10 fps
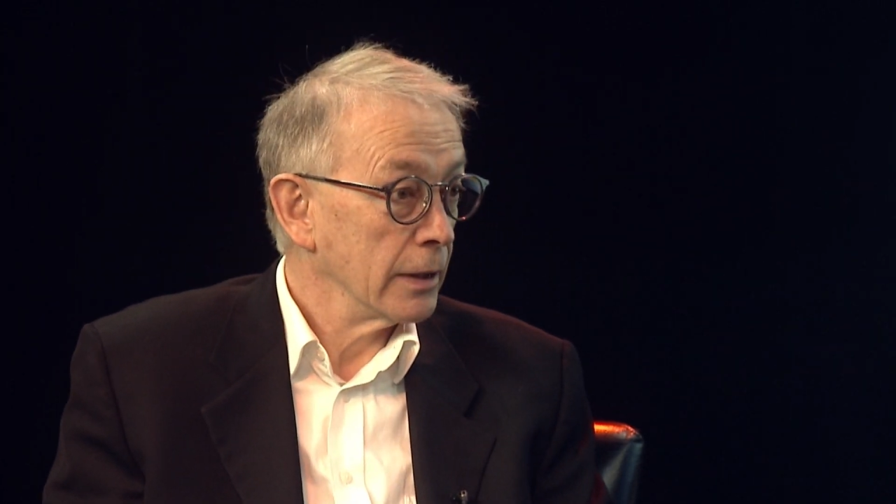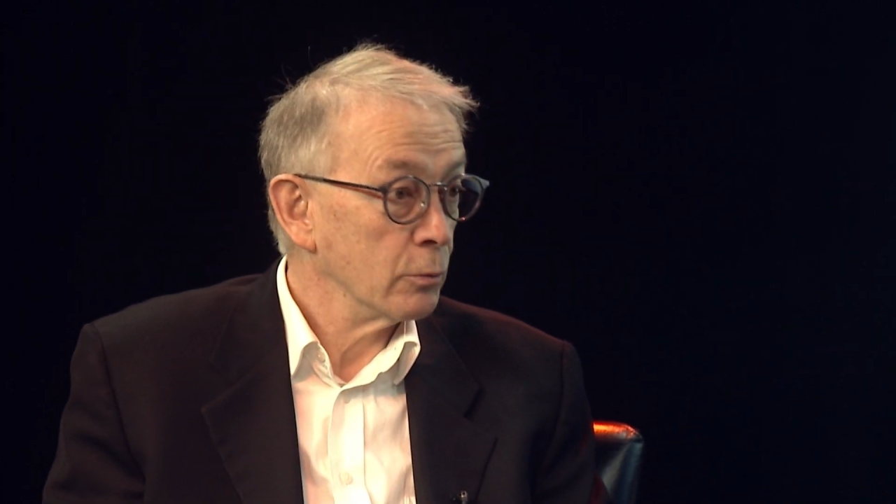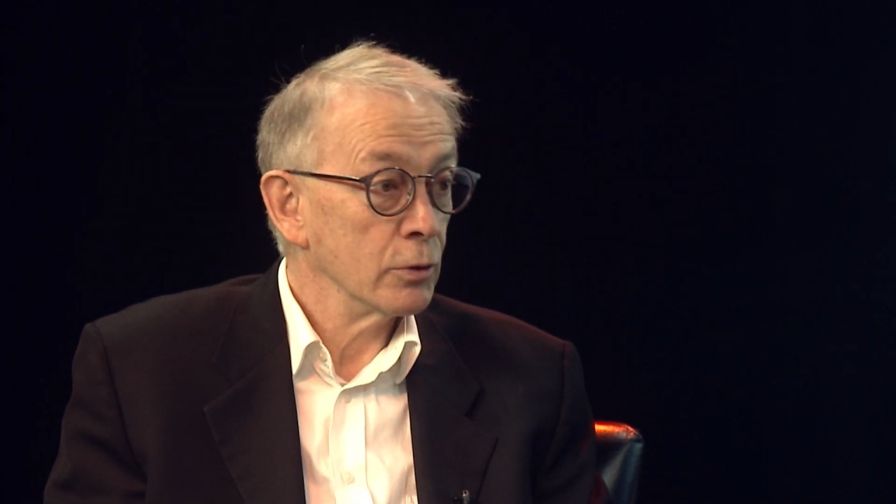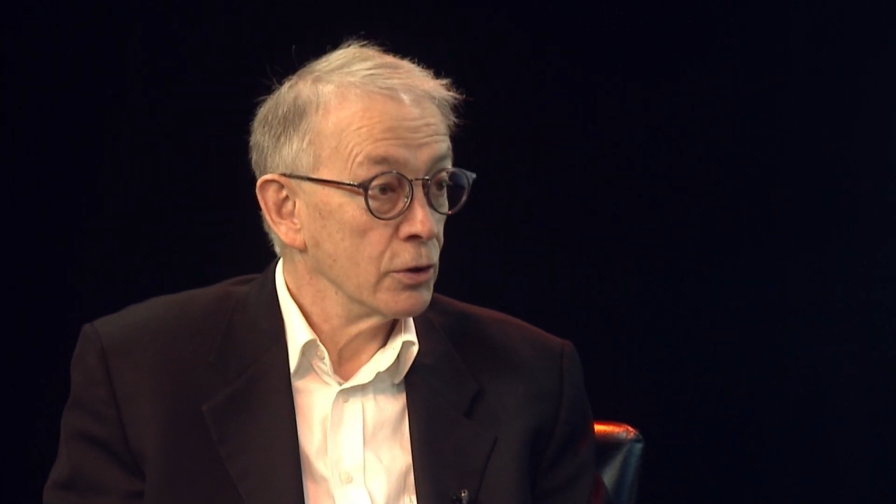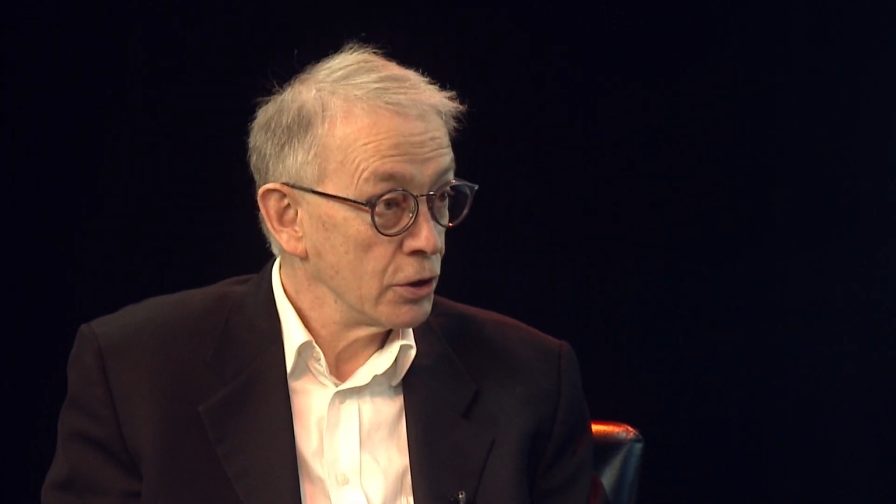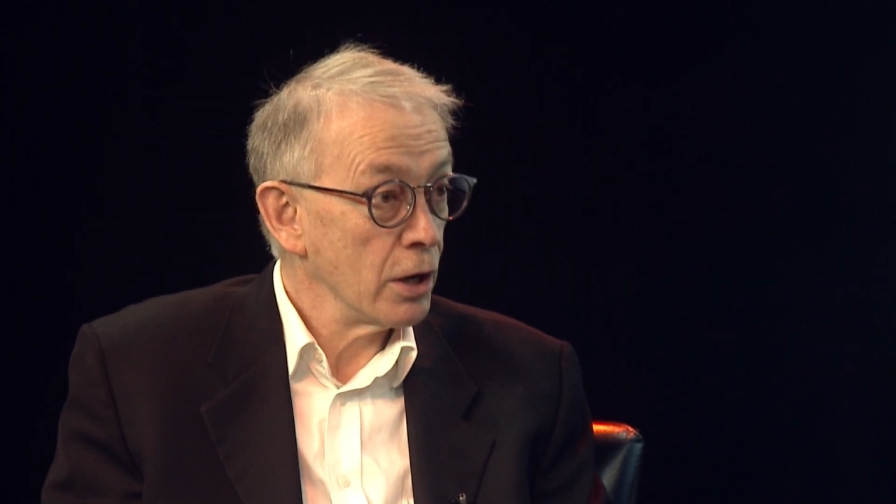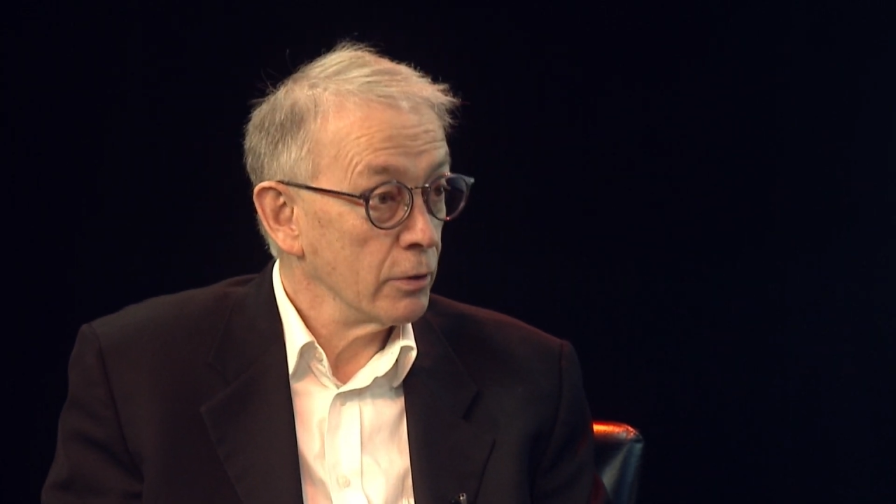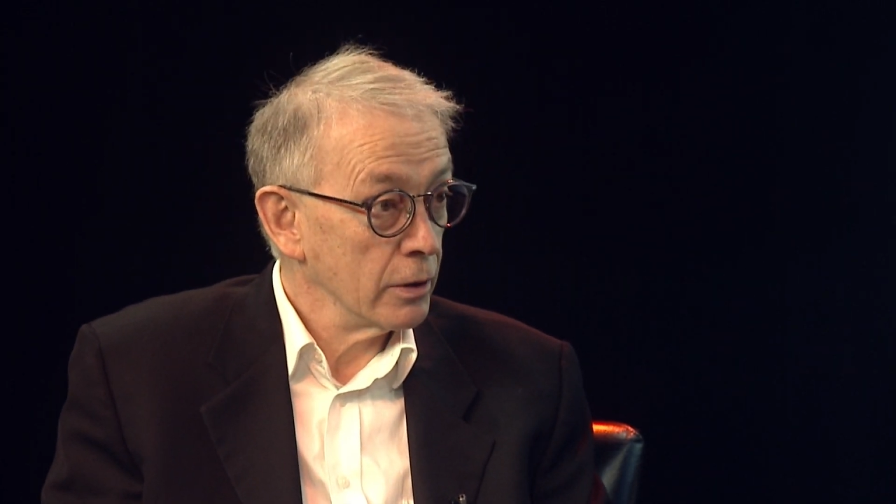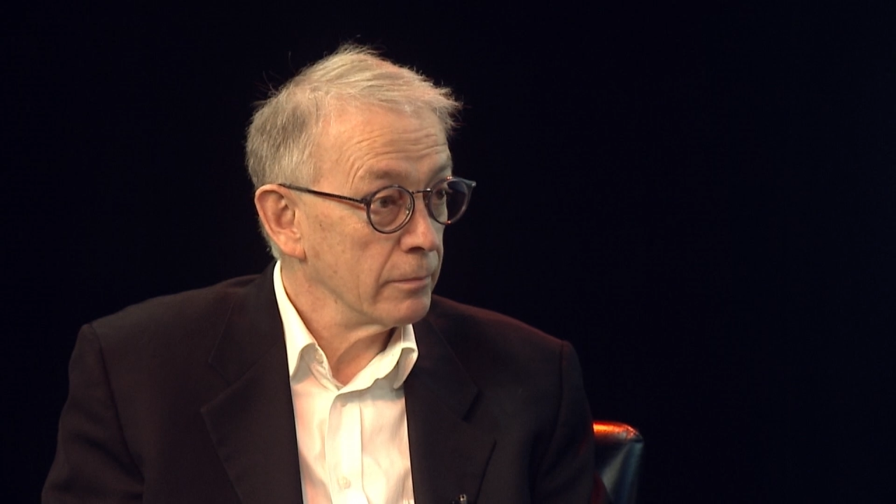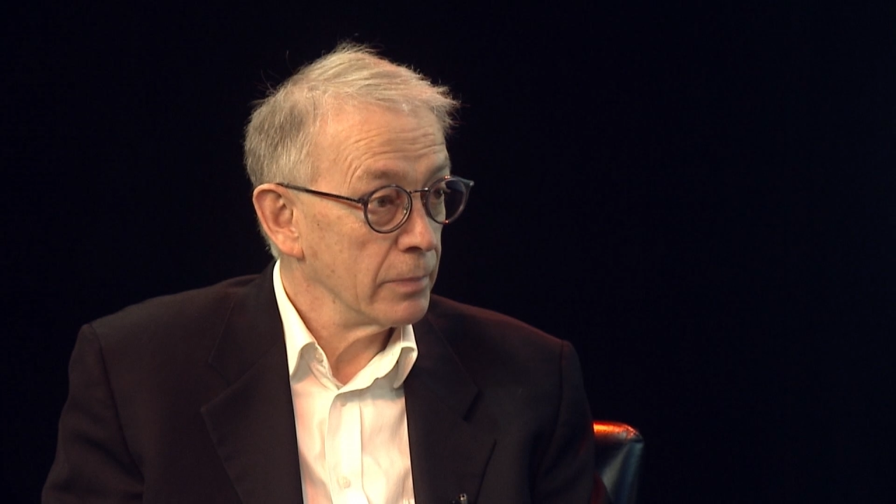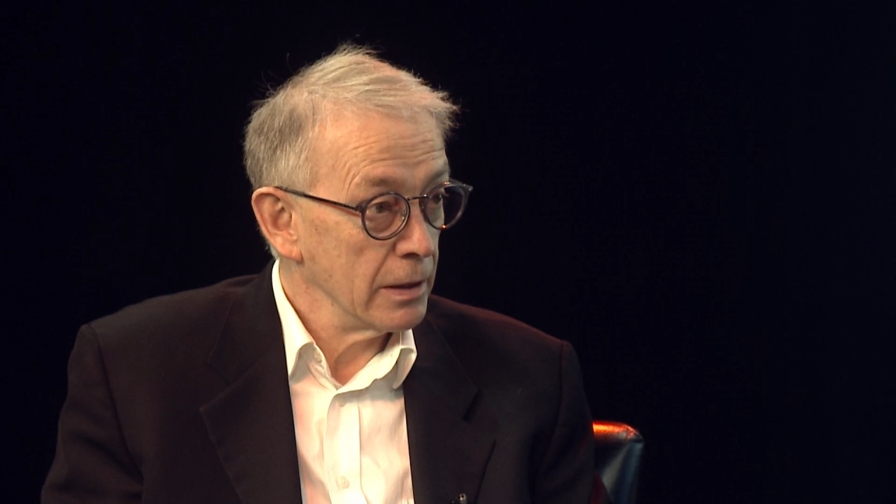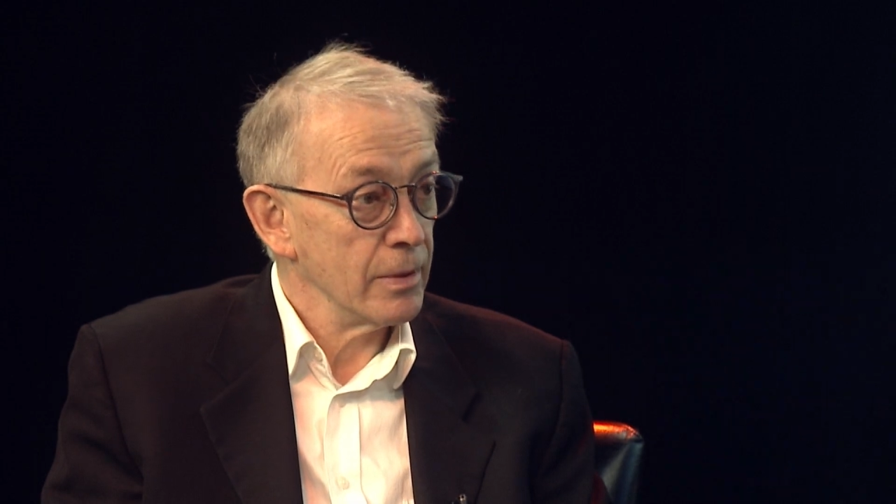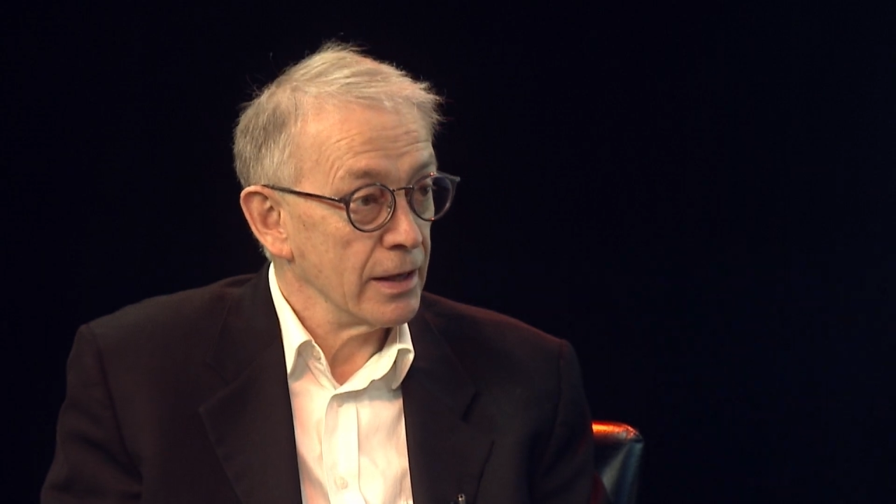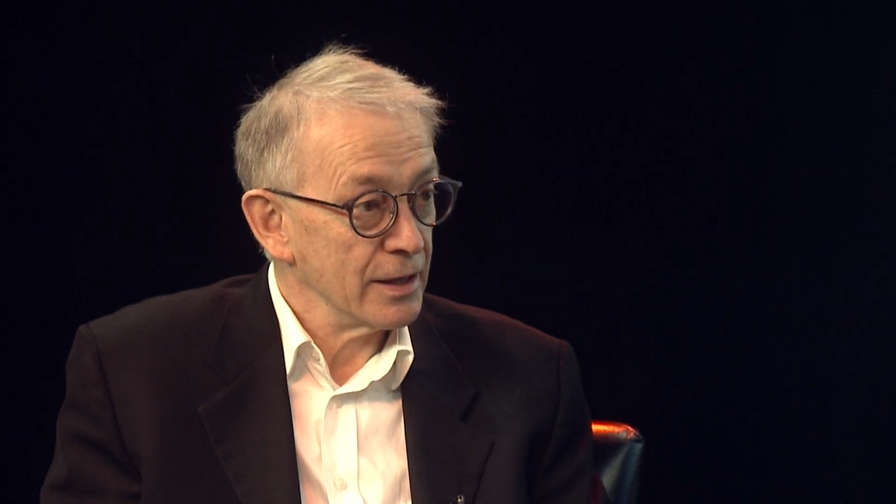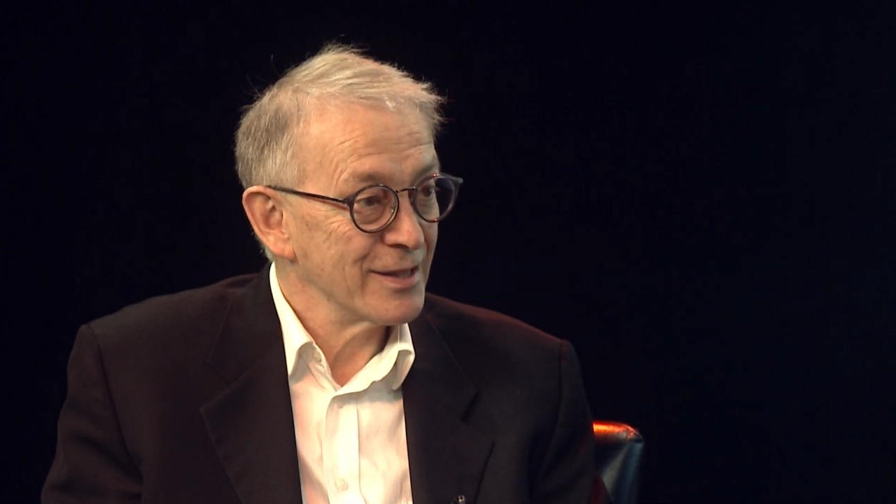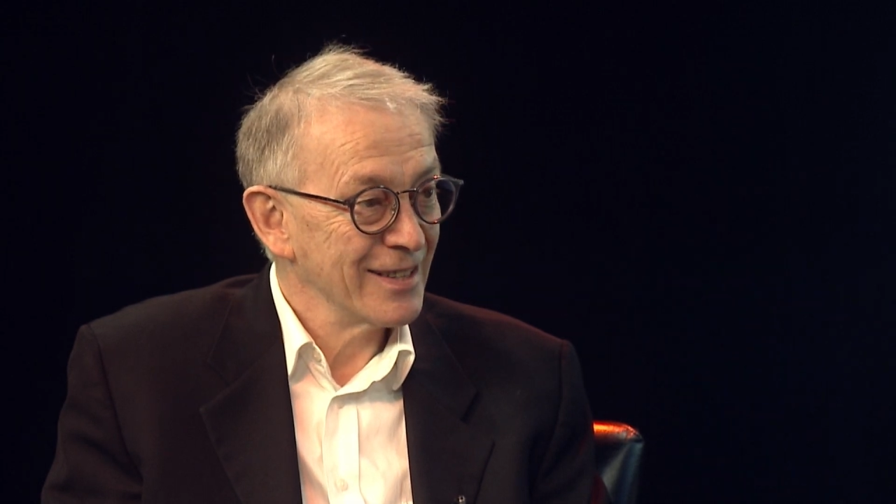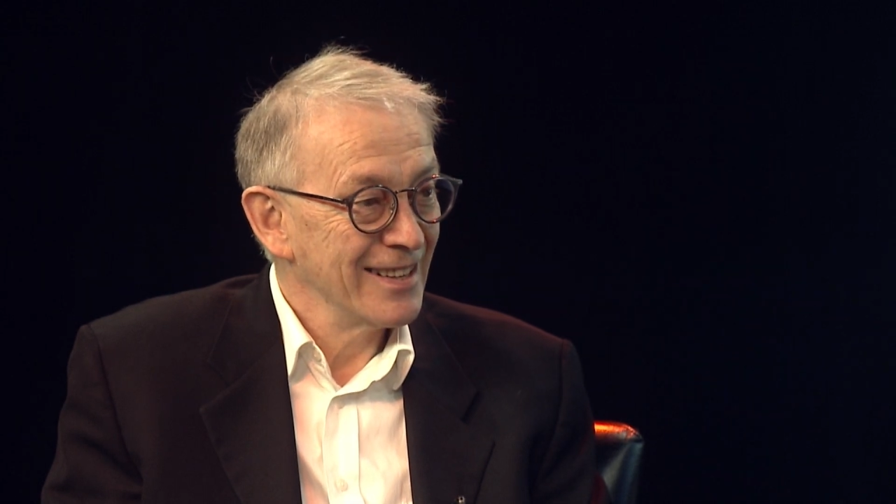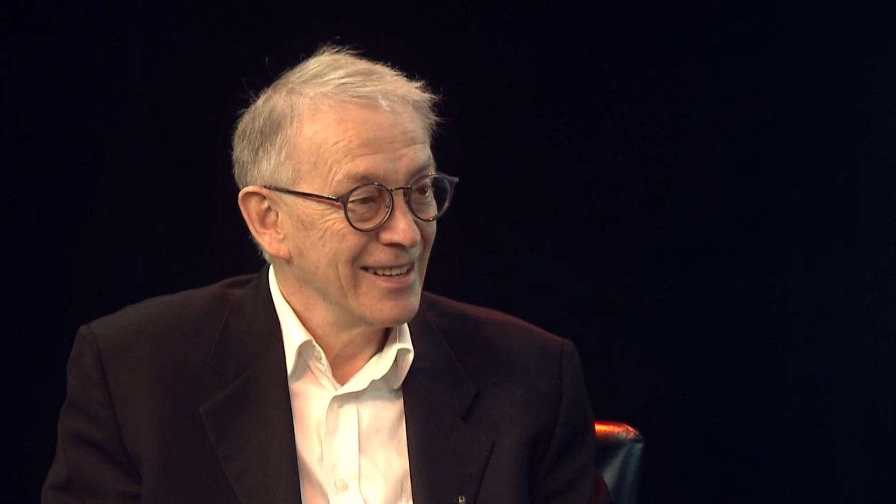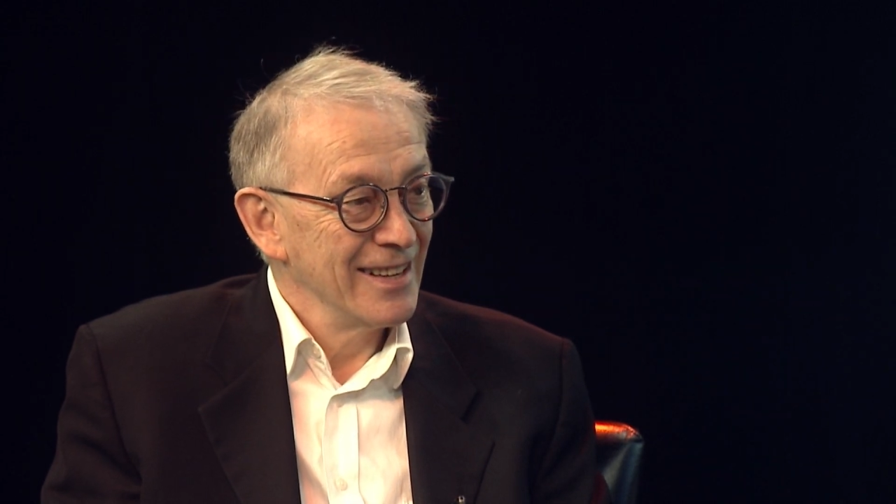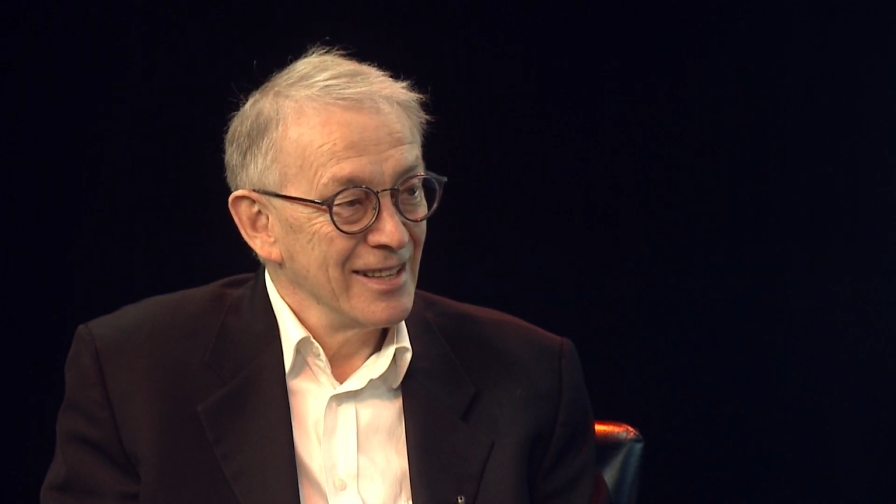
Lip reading: They wouldn't show on PBS.